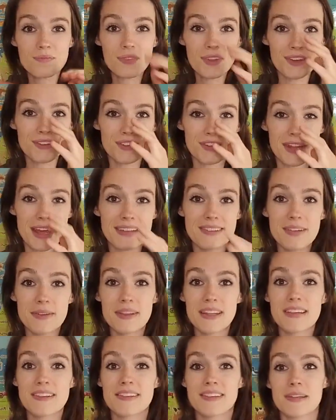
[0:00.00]
So that's
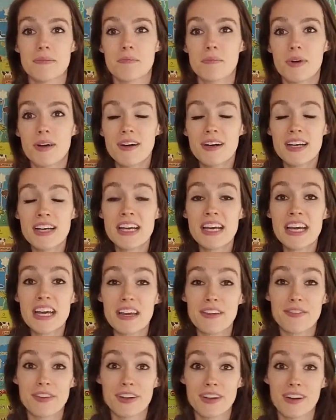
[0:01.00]
something simple.
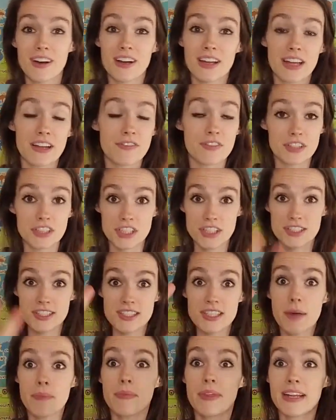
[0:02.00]
If you're looking for just
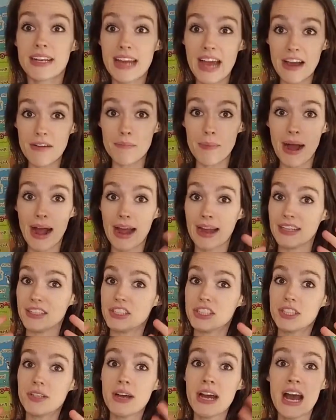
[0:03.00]
something to have behind
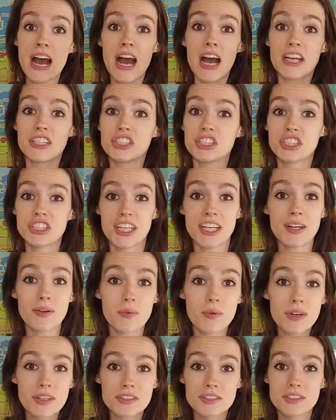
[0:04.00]
you, a sheet
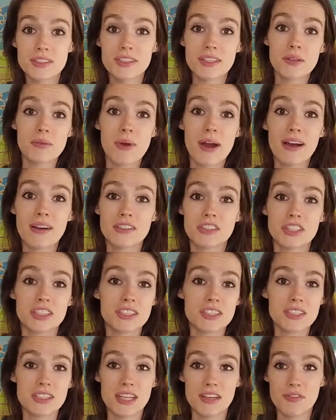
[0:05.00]
works really well.
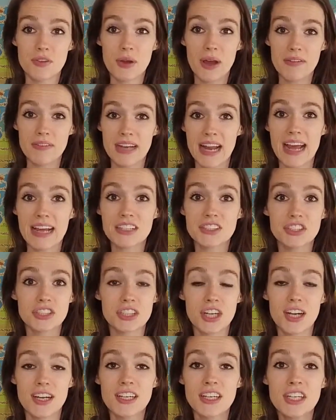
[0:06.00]
Just if you have an
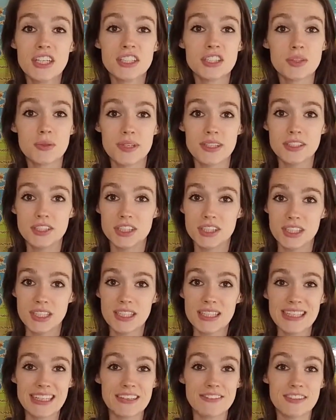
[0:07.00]
extra twin
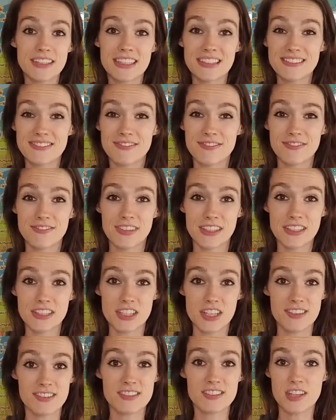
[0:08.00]
sheet, even if it's
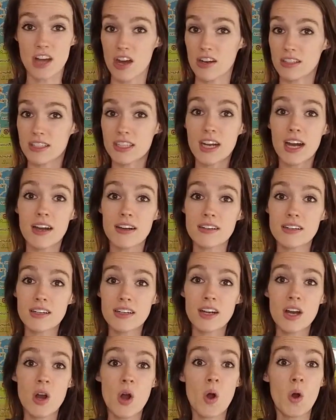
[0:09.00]
a solid color,
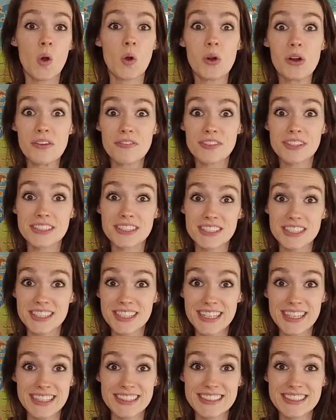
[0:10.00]
or if it's your
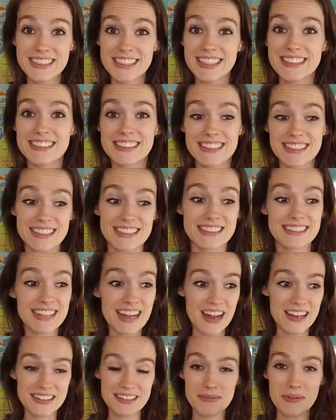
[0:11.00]
kids' sheets and it's
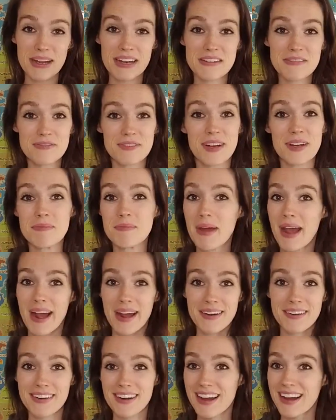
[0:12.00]
got some kind of fun
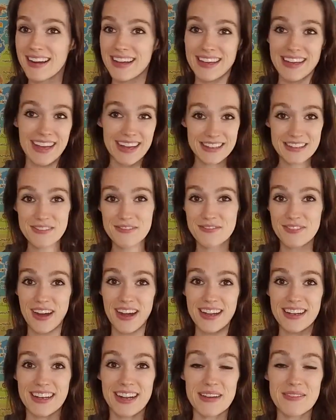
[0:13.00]
pattern on it, it's
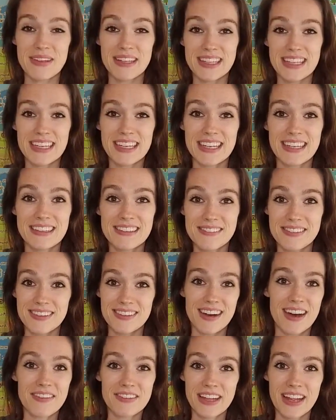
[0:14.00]
fun. I mean, the kids will
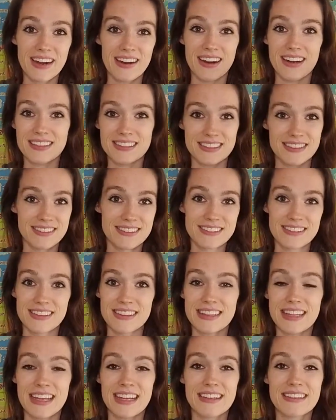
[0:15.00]
love characters and
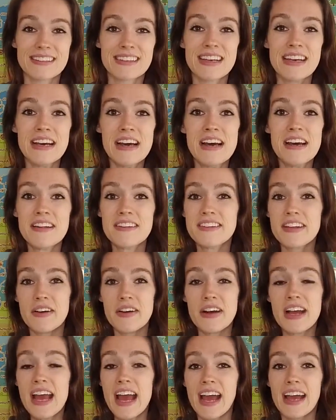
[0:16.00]
things. So
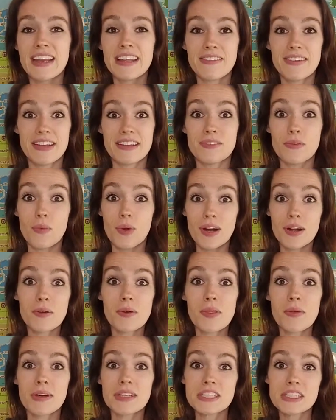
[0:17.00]
anyways, work with
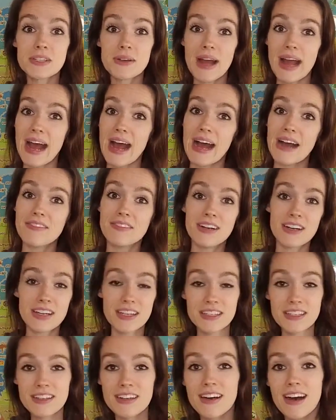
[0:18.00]
what you have. Look in
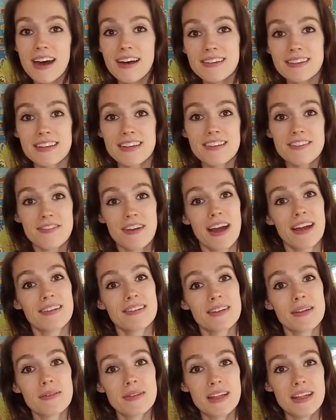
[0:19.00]
your closets, find
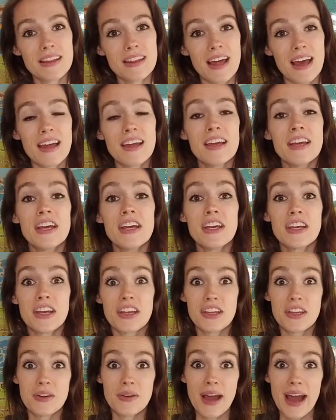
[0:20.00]
something that
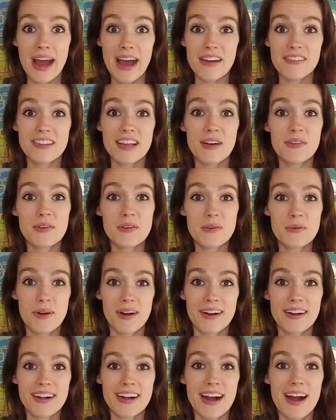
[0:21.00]
you have that will
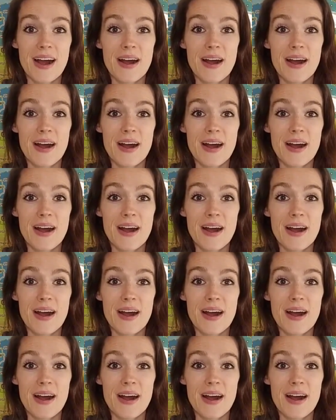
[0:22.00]
work.